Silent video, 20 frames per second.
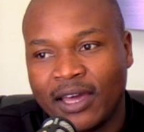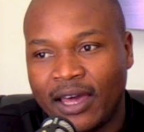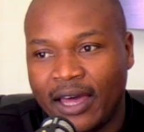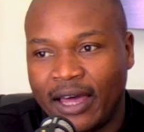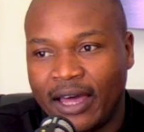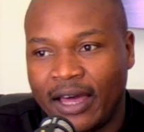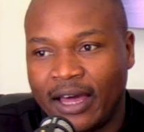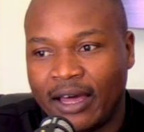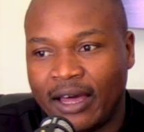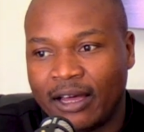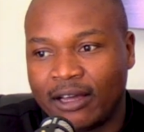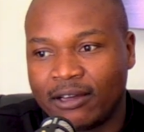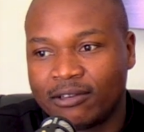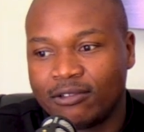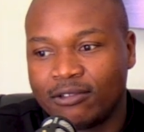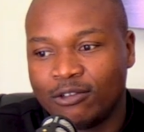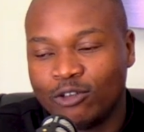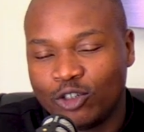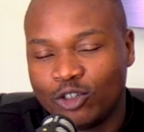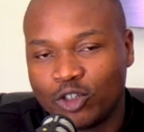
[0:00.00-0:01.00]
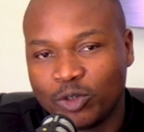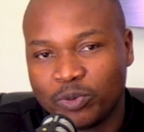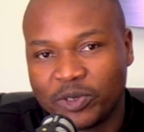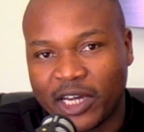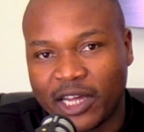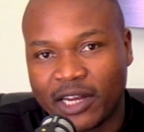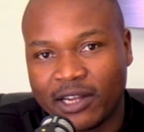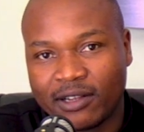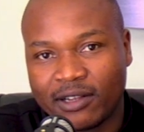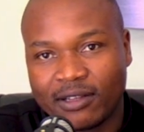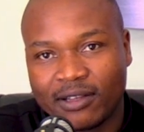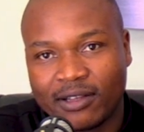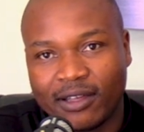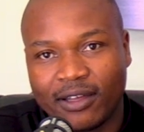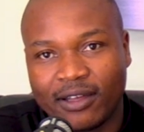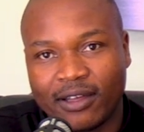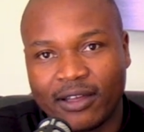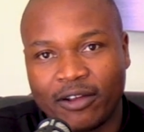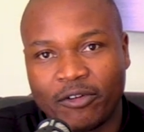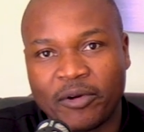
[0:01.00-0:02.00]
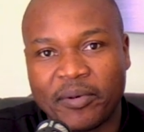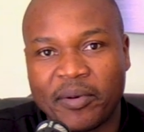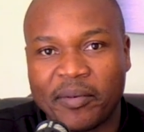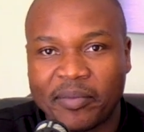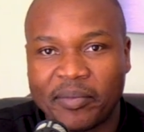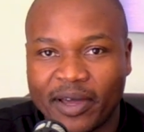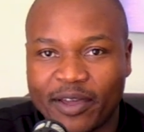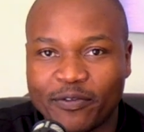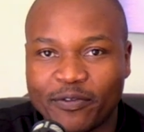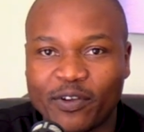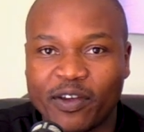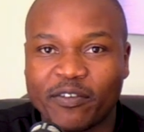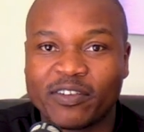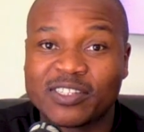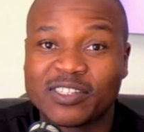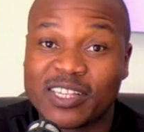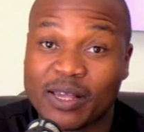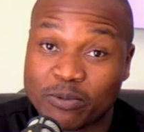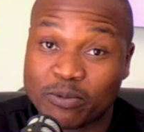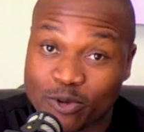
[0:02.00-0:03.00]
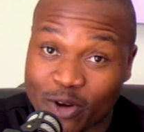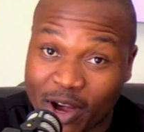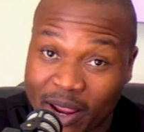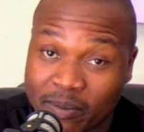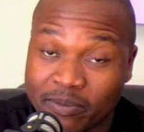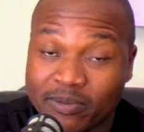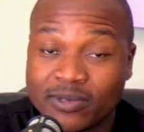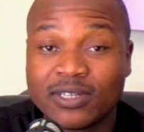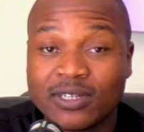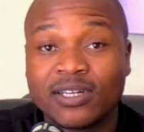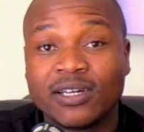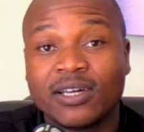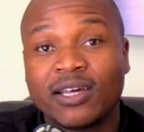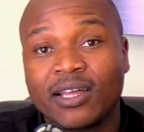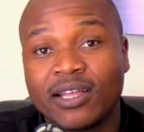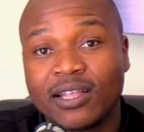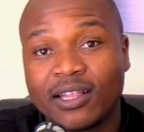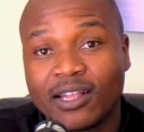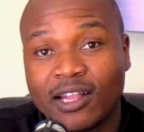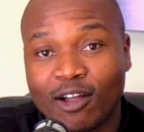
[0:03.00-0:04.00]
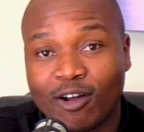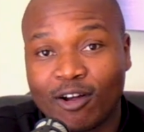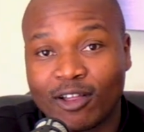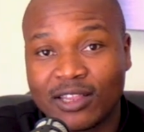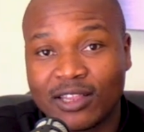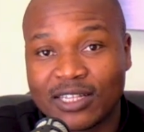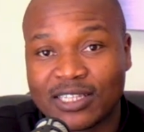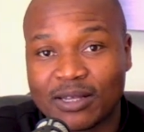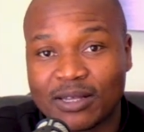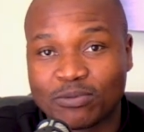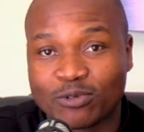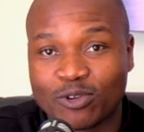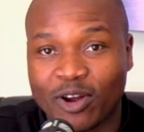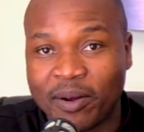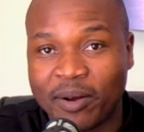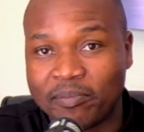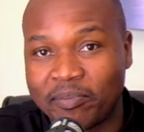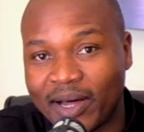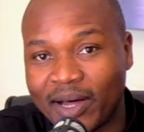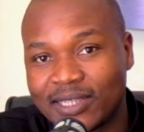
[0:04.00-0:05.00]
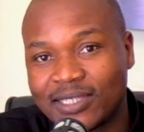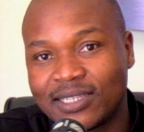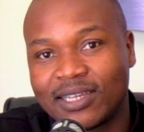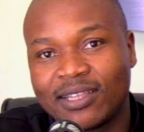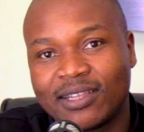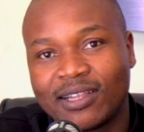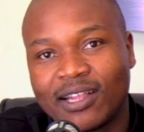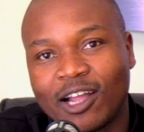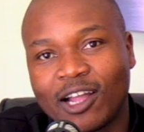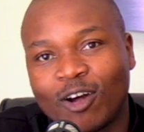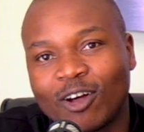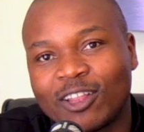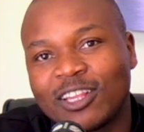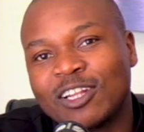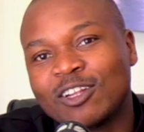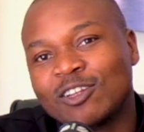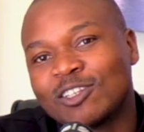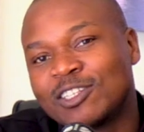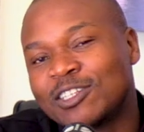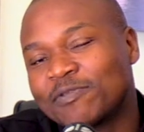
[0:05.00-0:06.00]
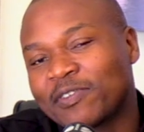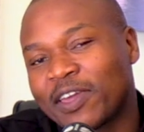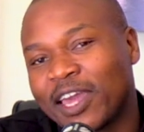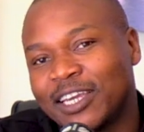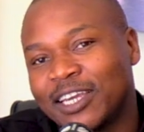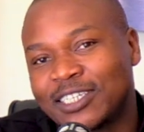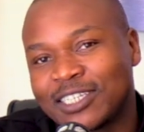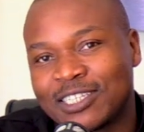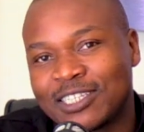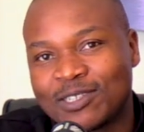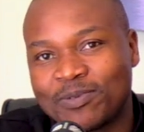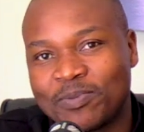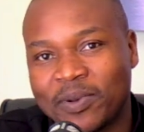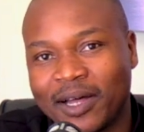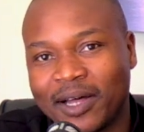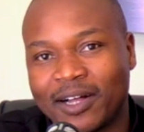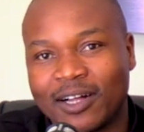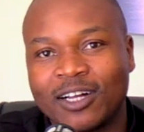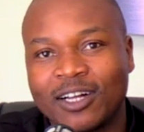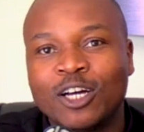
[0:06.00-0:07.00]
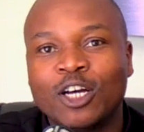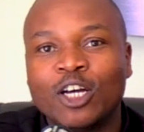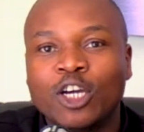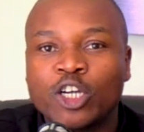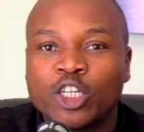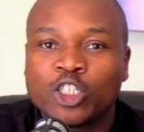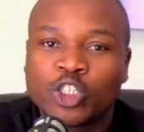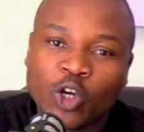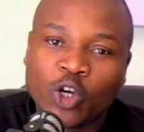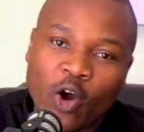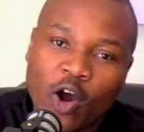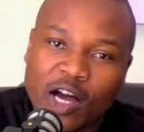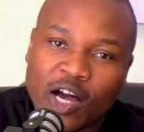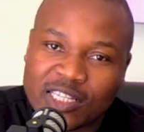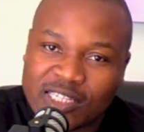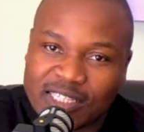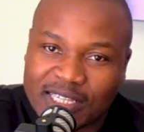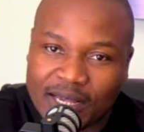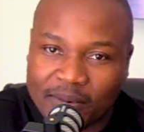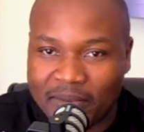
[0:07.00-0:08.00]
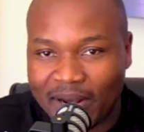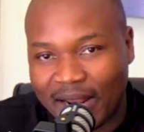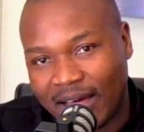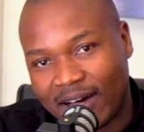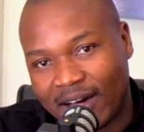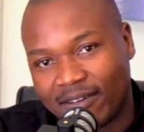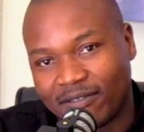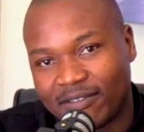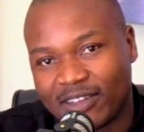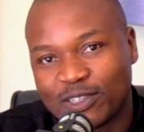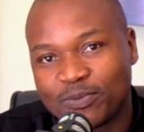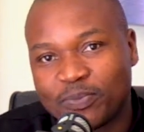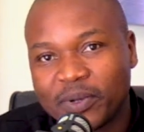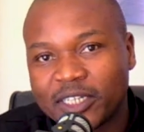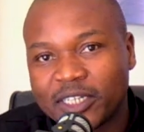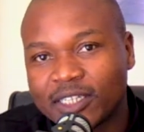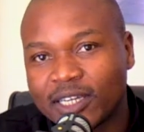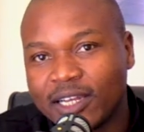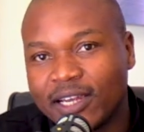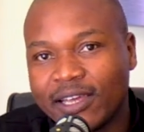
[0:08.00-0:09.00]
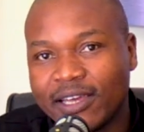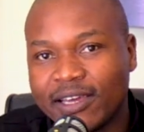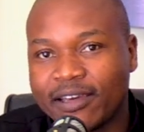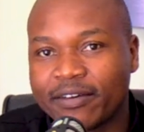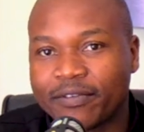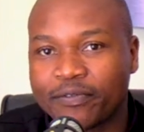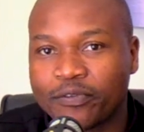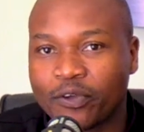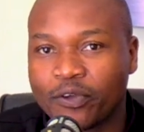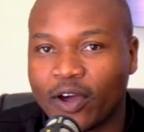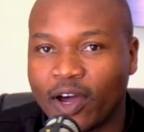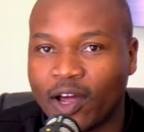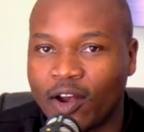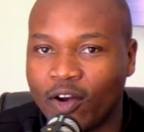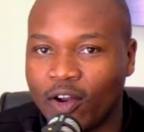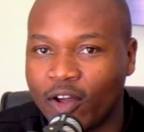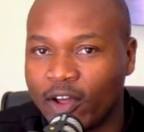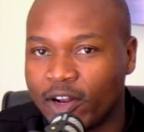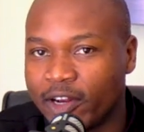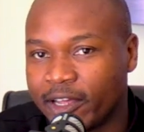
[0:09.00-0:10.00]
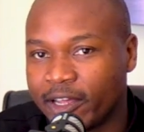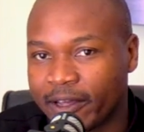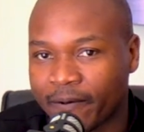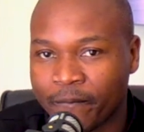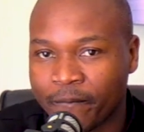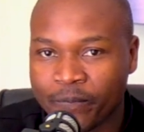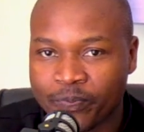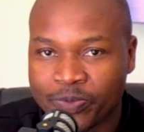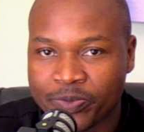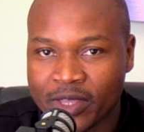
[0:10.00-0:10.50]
uh, YouTube channel. Remember, if you haven't subscribed, click on the subscribe button, click on the notifications bell, show us some love, especially if you are learning